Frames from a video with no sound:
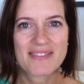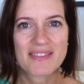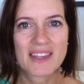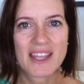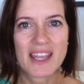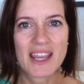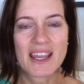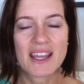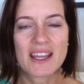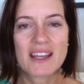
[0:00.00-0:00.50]

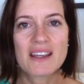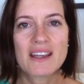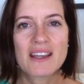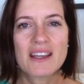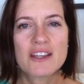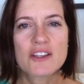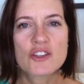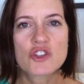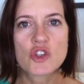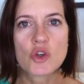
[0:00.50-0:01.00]
Okay,
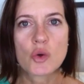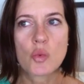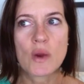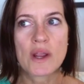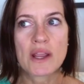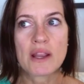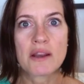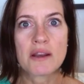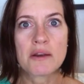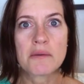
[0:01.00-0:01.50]
so
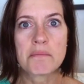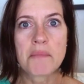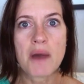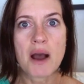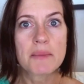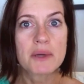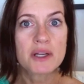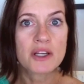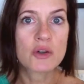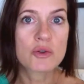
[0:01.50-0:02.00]
when
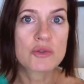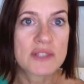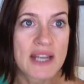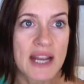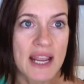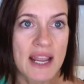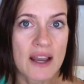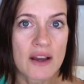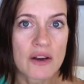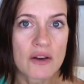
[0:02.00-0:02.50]
Mama goes
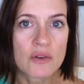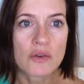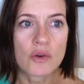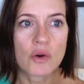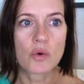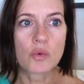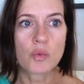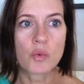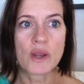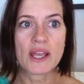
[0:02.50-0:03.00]
down,
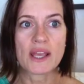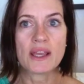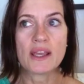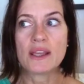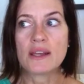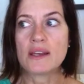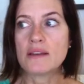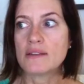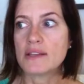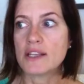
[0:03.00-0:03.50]
or
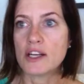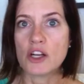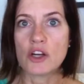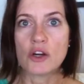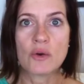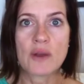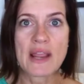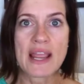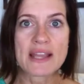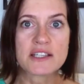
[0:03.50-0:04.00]
when, you
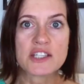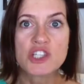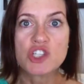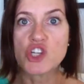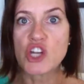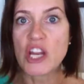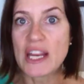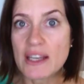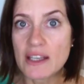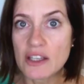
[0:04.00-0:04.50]
know, Auntie
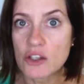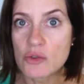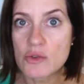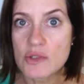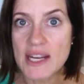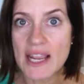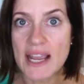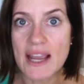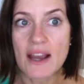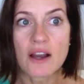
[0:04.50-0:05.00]
Jane goes
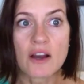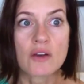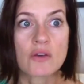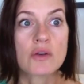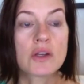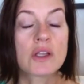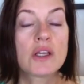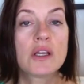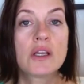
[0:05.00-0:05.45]
down,